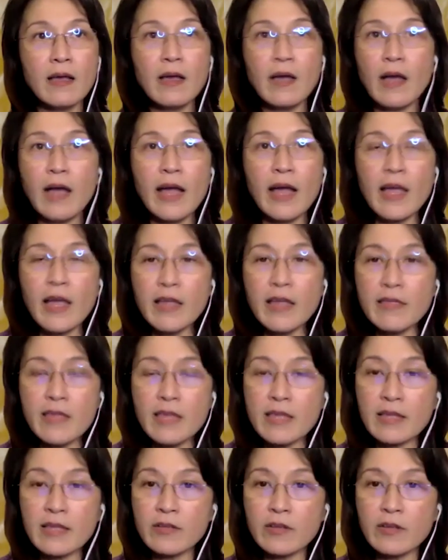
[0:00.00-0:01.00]
I
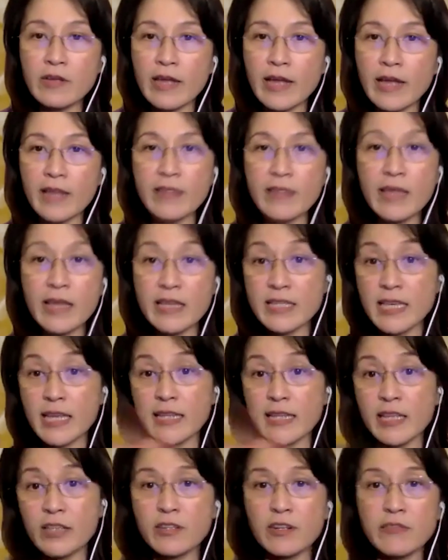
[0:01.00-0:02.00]
think, I think I
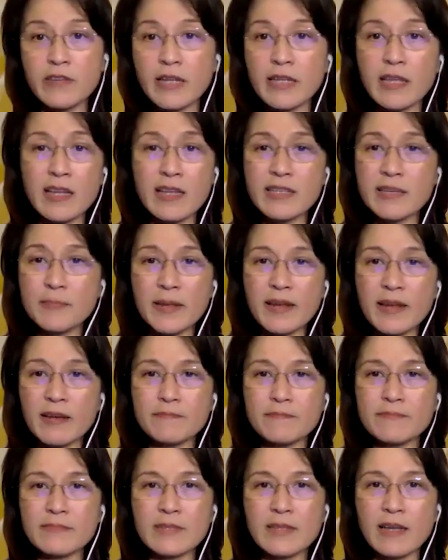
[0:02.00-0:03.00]
said it already kasi
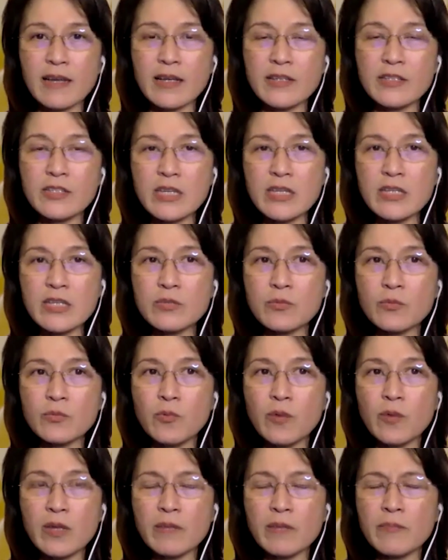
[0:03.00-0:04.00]
parang I just
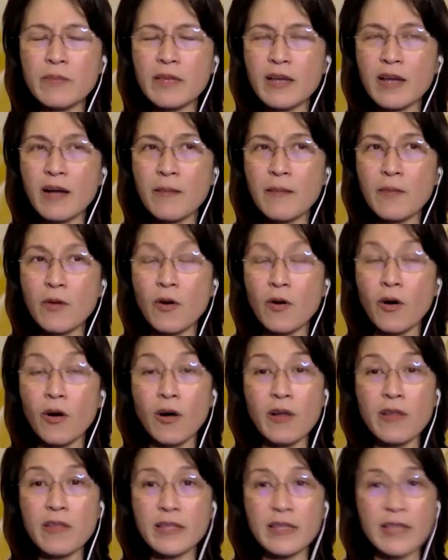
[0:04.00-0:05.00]
want to become
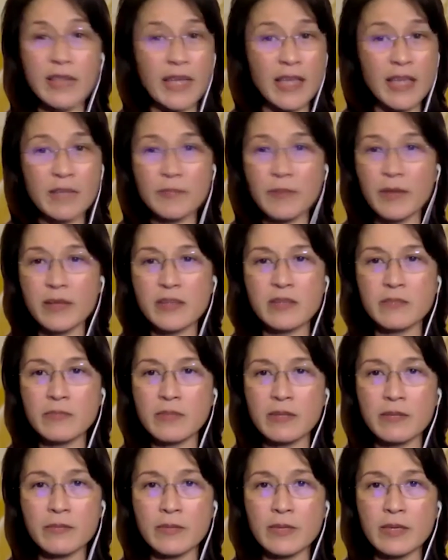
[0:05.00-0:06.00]
all that I can
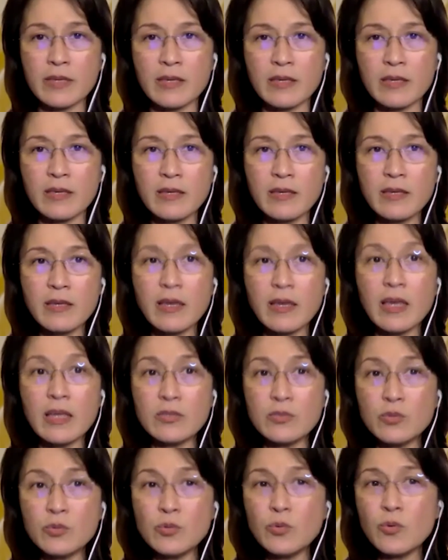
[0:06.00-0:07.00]
possibly be
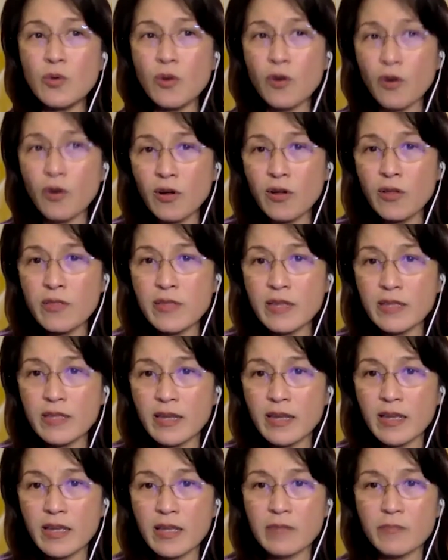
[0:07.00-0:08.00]
and do all that
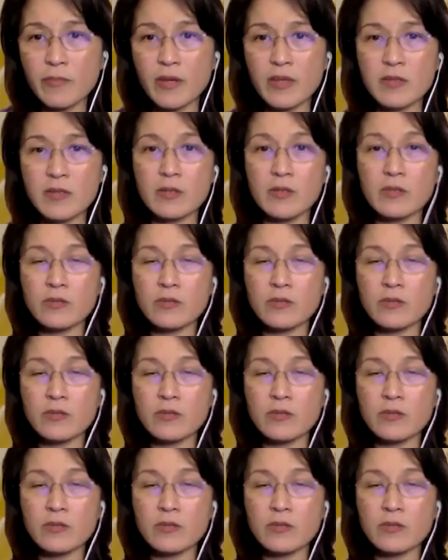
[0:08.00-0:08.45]
I can possibly